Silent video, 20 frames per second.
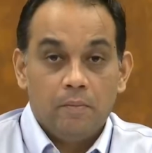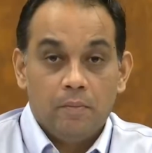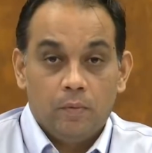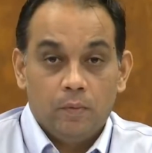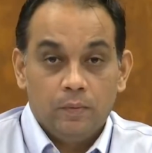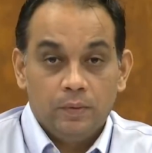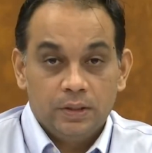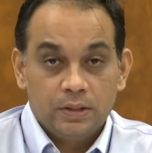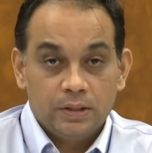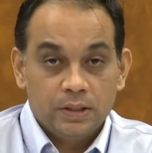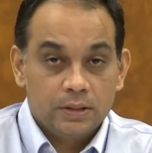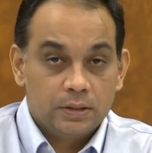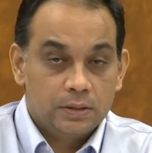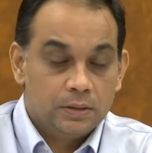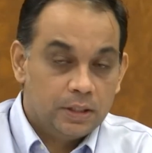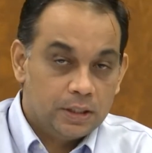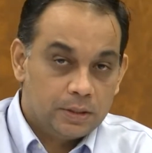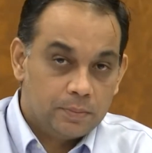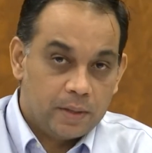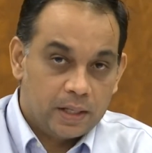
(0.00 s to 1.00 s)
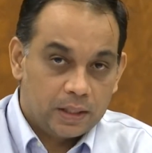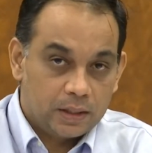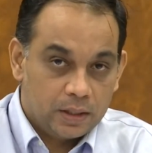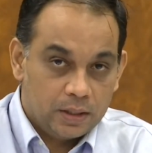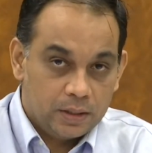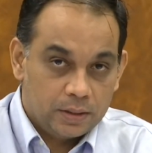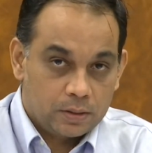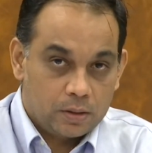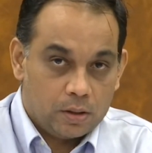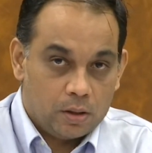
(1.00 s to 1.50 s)
this method
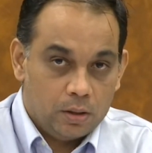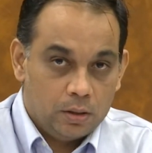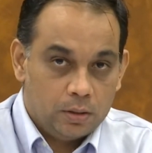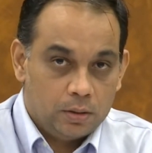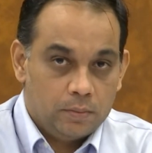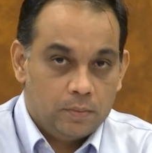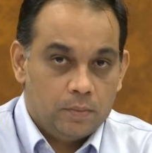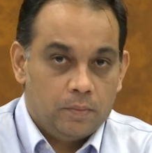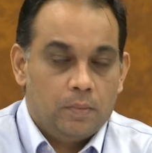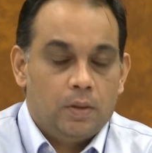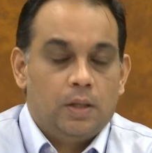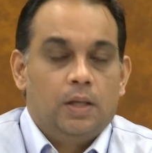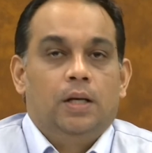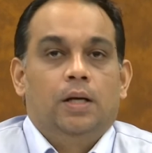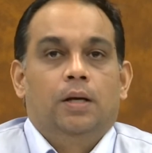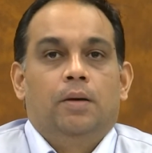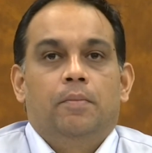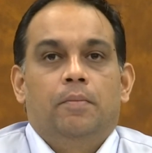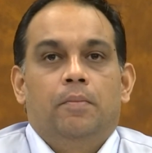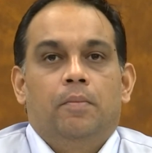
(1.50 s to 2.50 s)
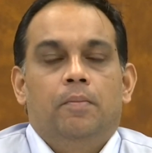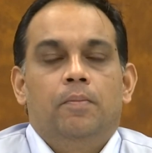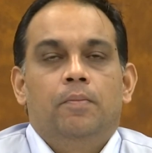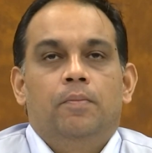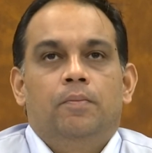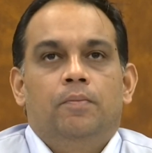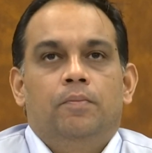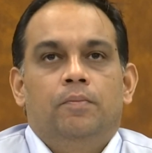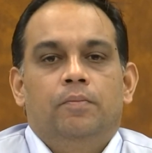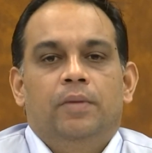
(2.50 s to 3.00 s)
is called
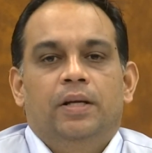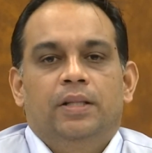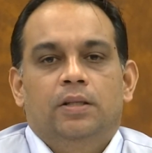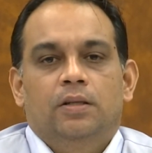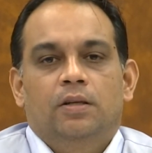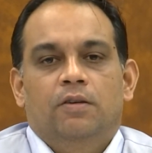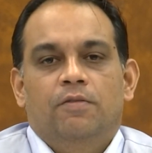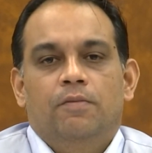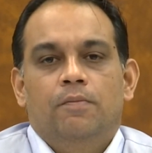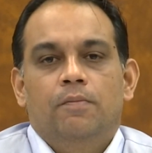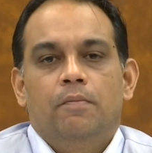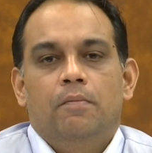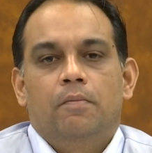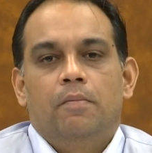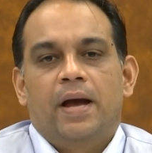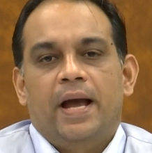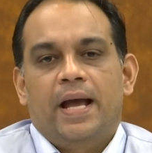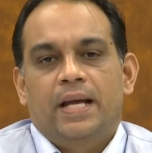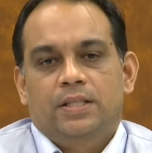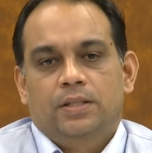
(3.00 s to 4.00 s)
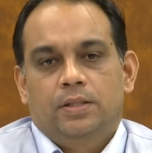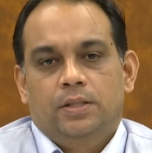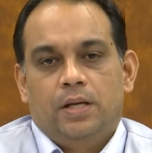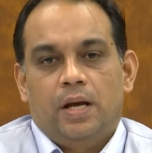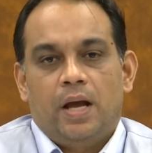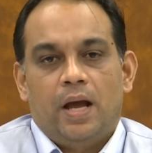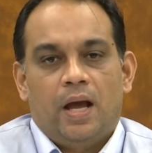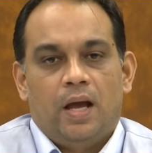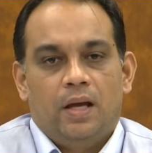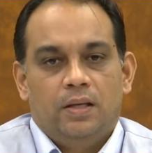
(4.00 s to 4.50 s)
method of matched
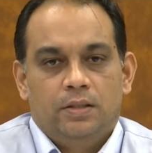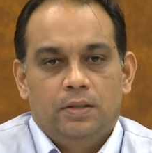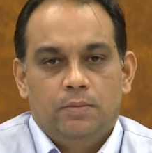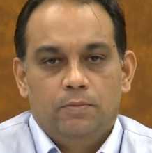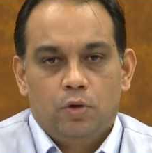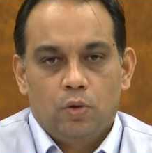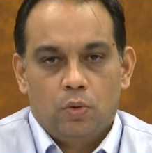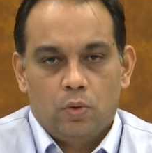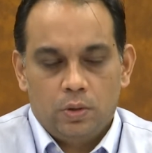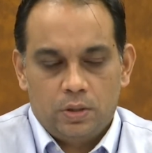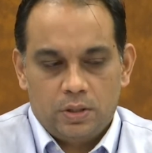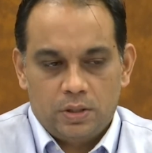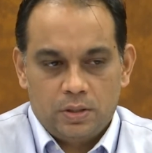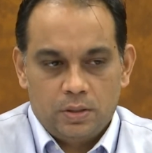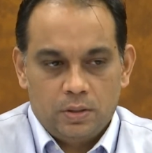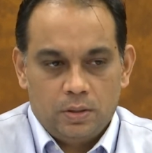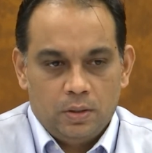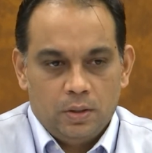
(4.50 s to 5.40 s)
asymptotes,